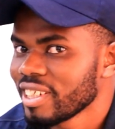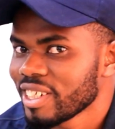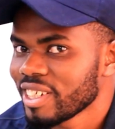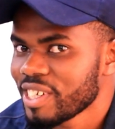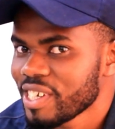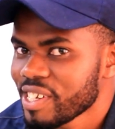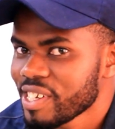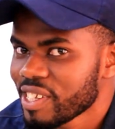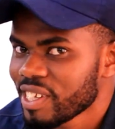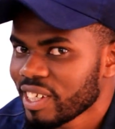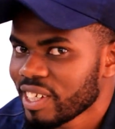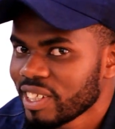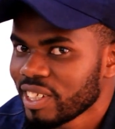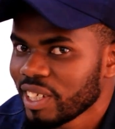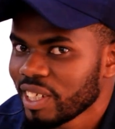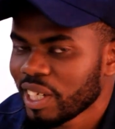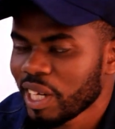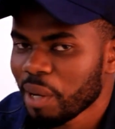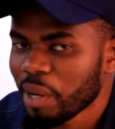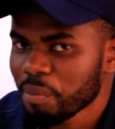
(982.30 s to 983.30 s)
registered
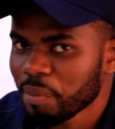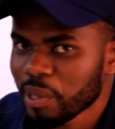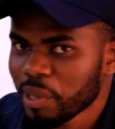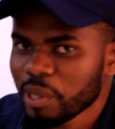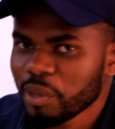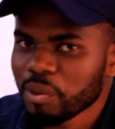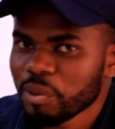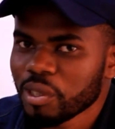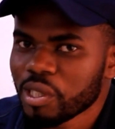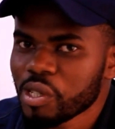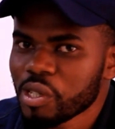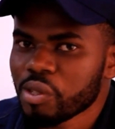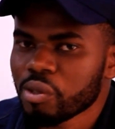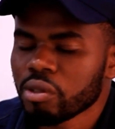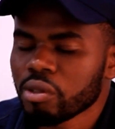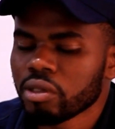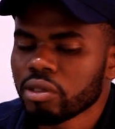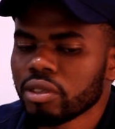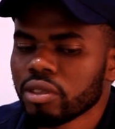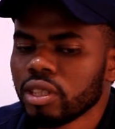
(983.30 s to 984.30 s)
a company which is
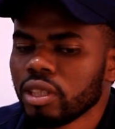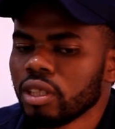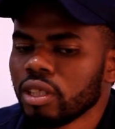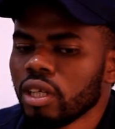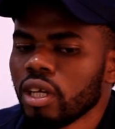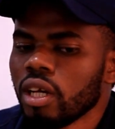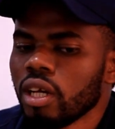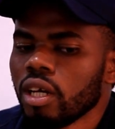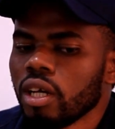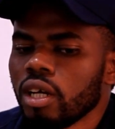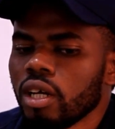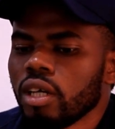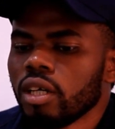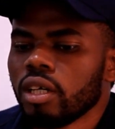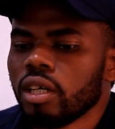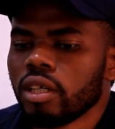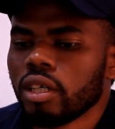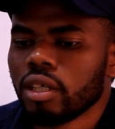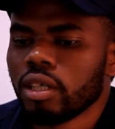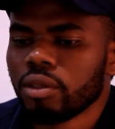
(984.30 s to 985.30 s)
called the
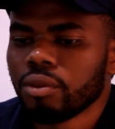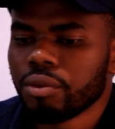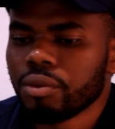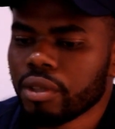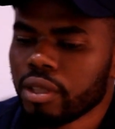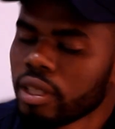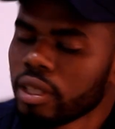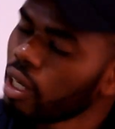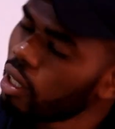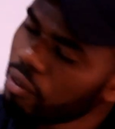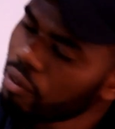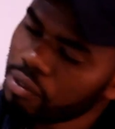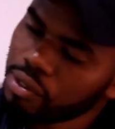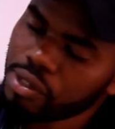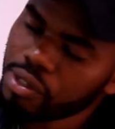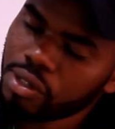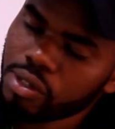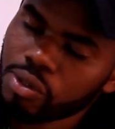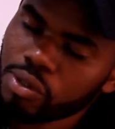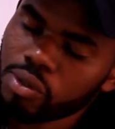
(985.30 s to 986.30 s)
Green
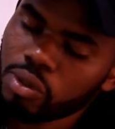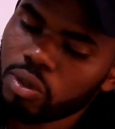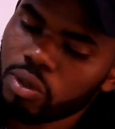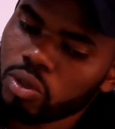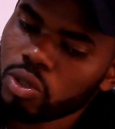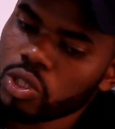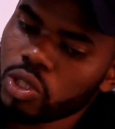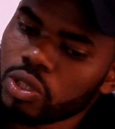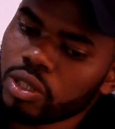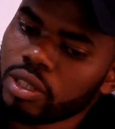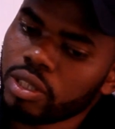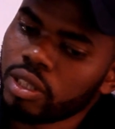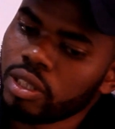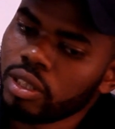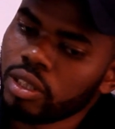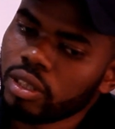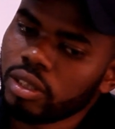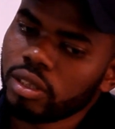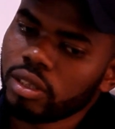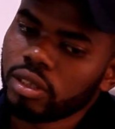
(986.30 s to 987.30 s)
Harvest
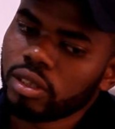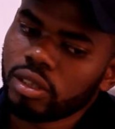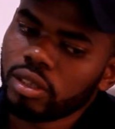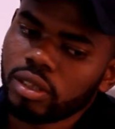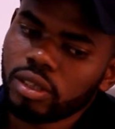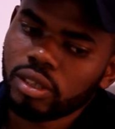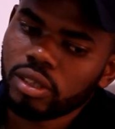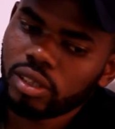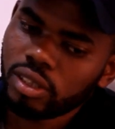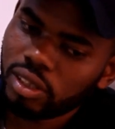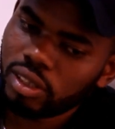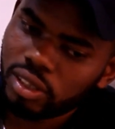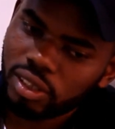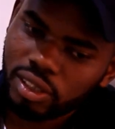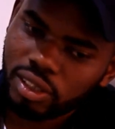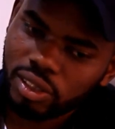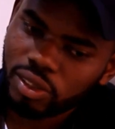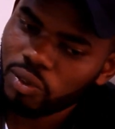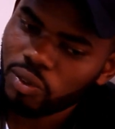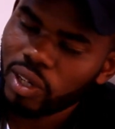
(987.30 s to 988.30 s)
Solution
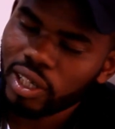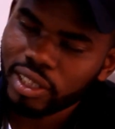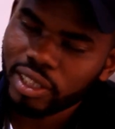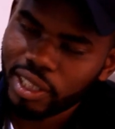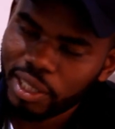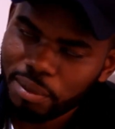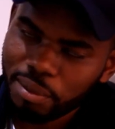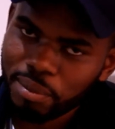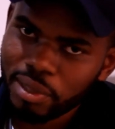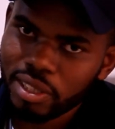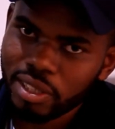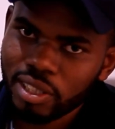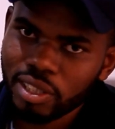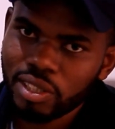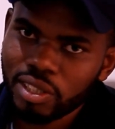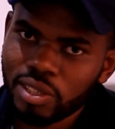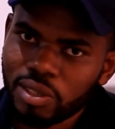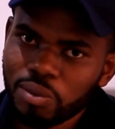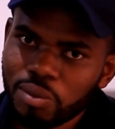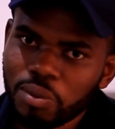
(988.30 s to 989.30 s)
Rwanda Limited,
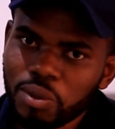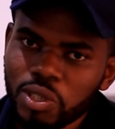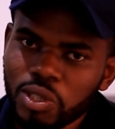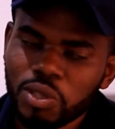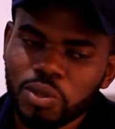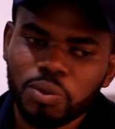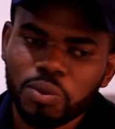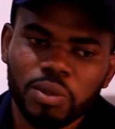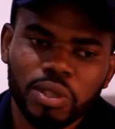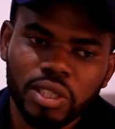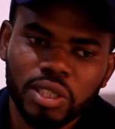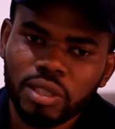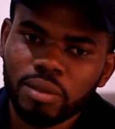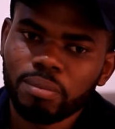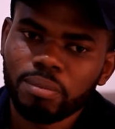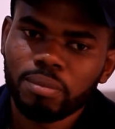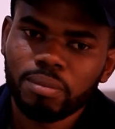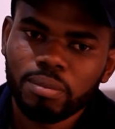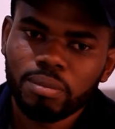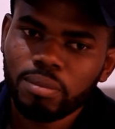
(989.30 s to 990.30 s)
which will
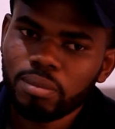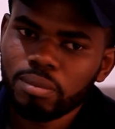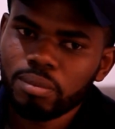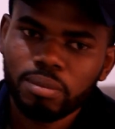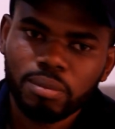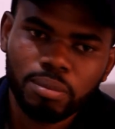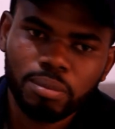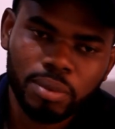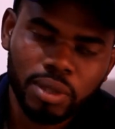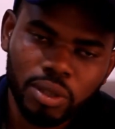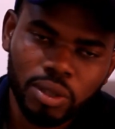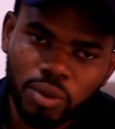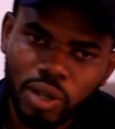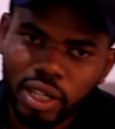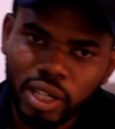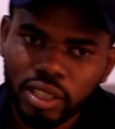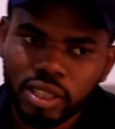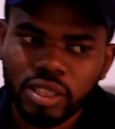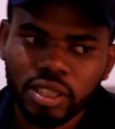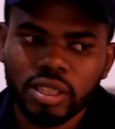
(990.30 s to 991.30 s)
be
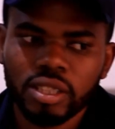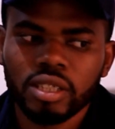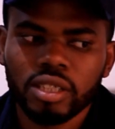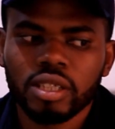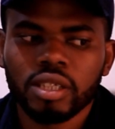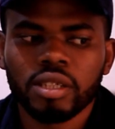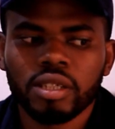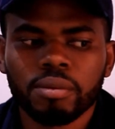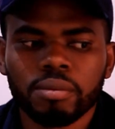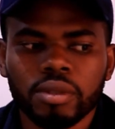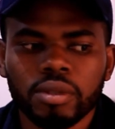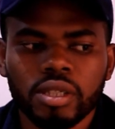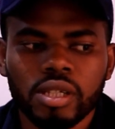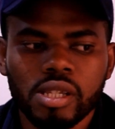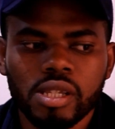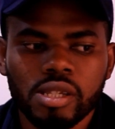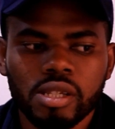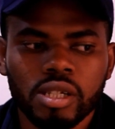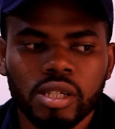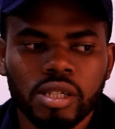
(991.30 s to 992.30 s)
working in
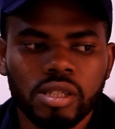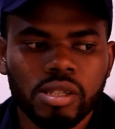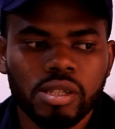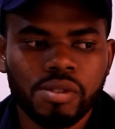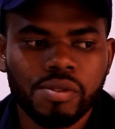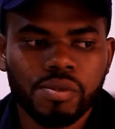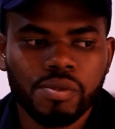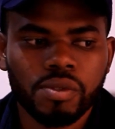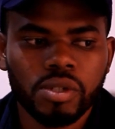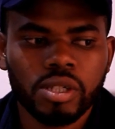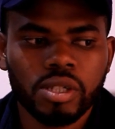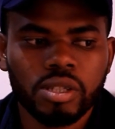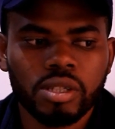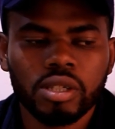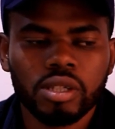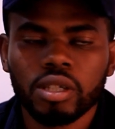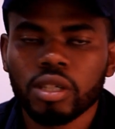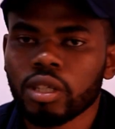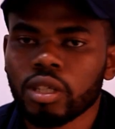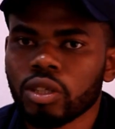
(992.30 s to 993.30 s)
Bugesera district
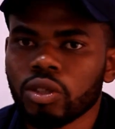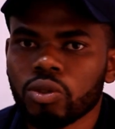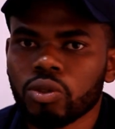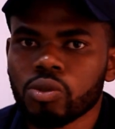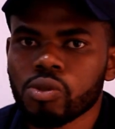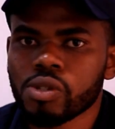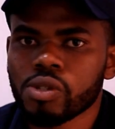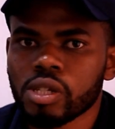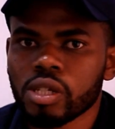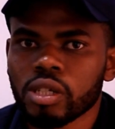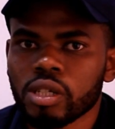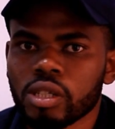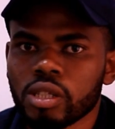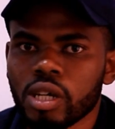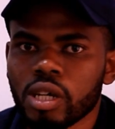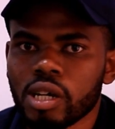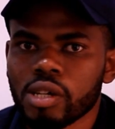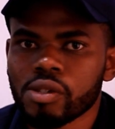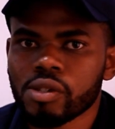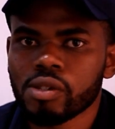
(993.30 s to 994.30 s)
in 2
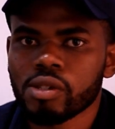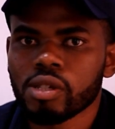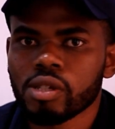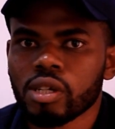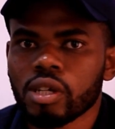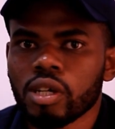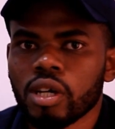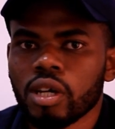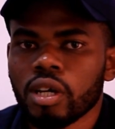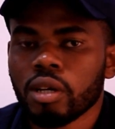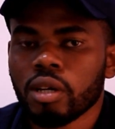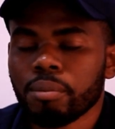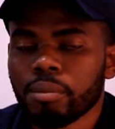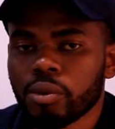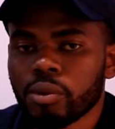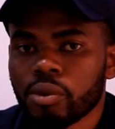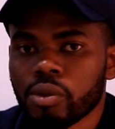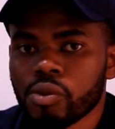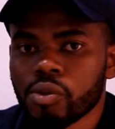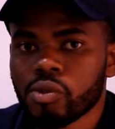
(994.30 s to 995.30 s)
sectors.
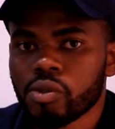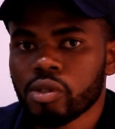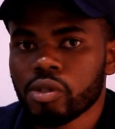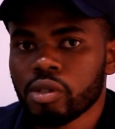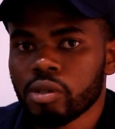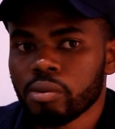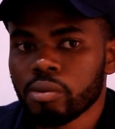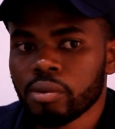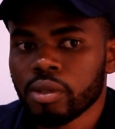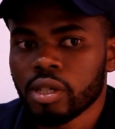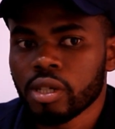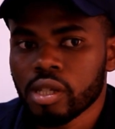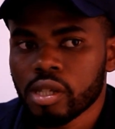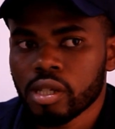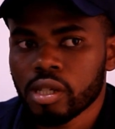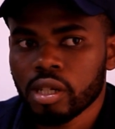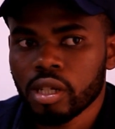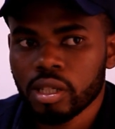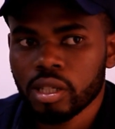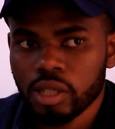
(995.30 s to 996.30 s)
Because in
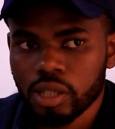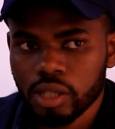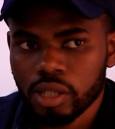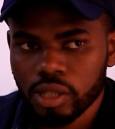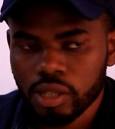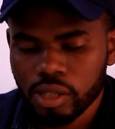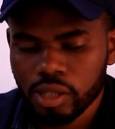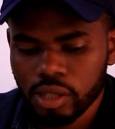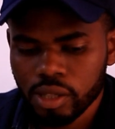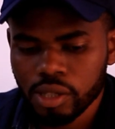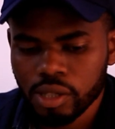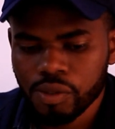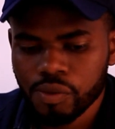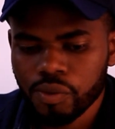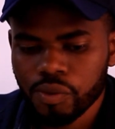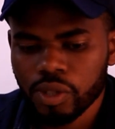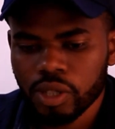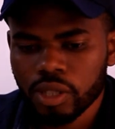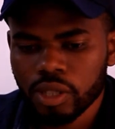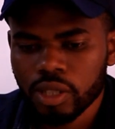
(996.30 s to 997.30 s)
Bugesera
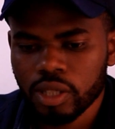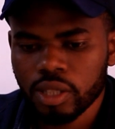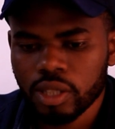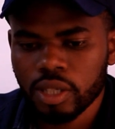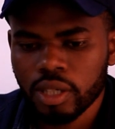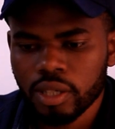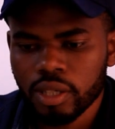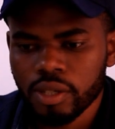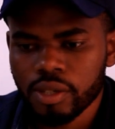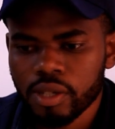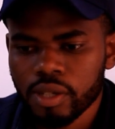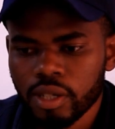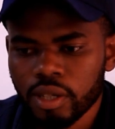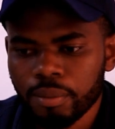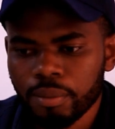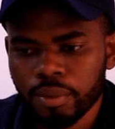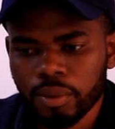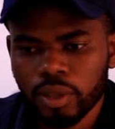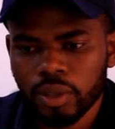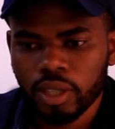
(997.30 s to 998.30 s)
district there is a
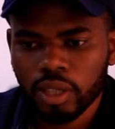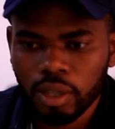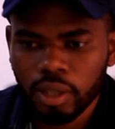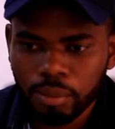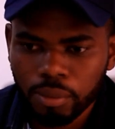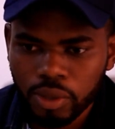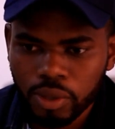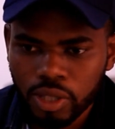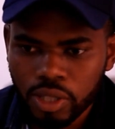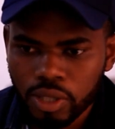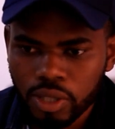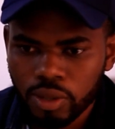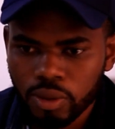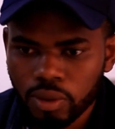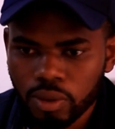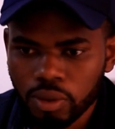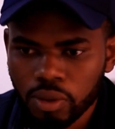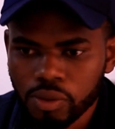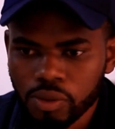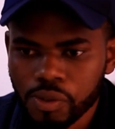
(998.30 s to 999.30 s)
program which is
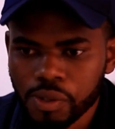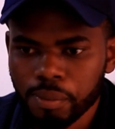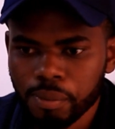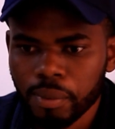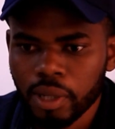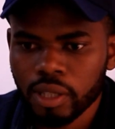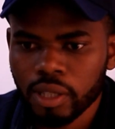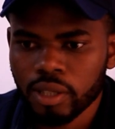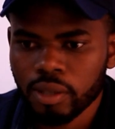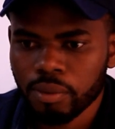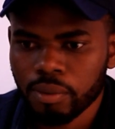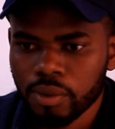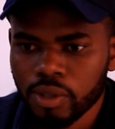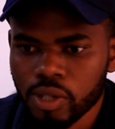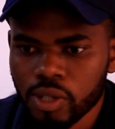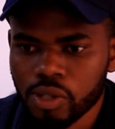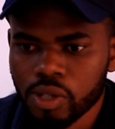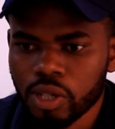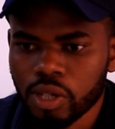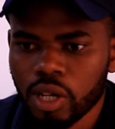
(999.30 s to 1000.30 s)
called Smart
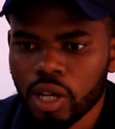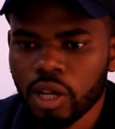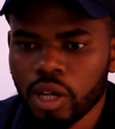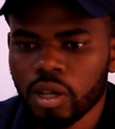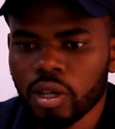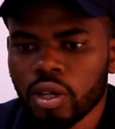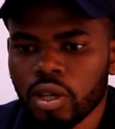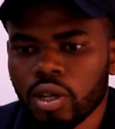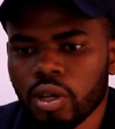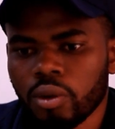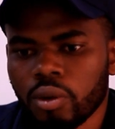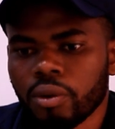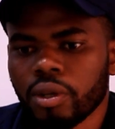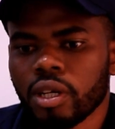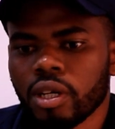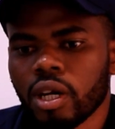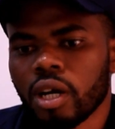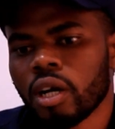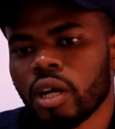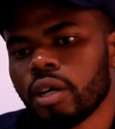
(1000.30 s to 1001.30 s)
Bugesera,
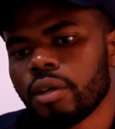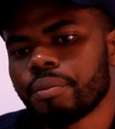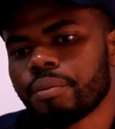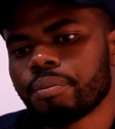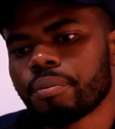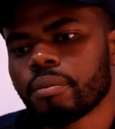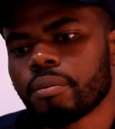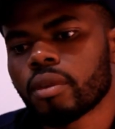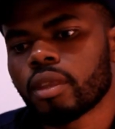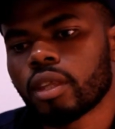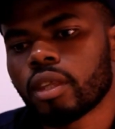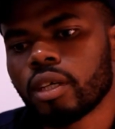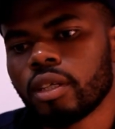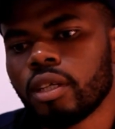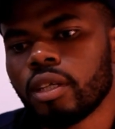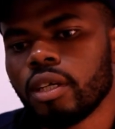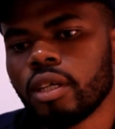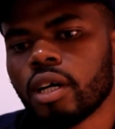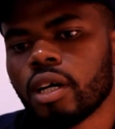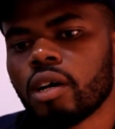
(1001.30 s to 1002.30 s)
where
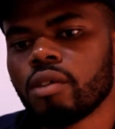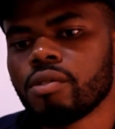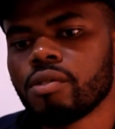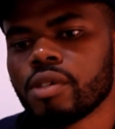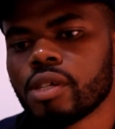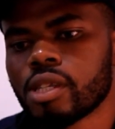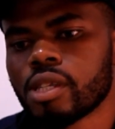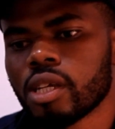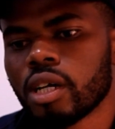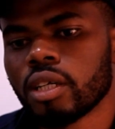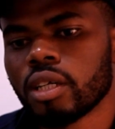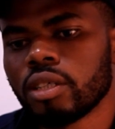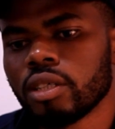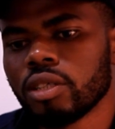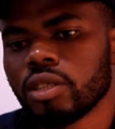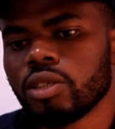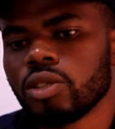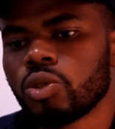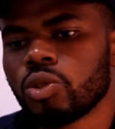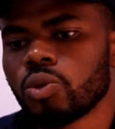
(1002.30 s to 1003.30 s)
they have
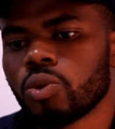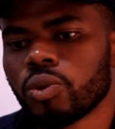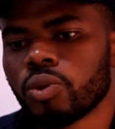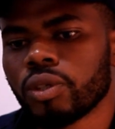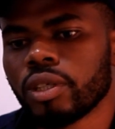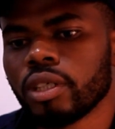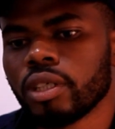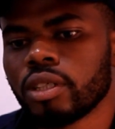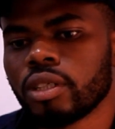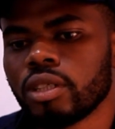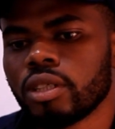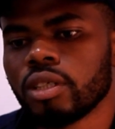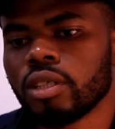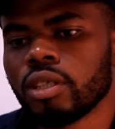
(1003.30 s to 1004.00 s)
started to collect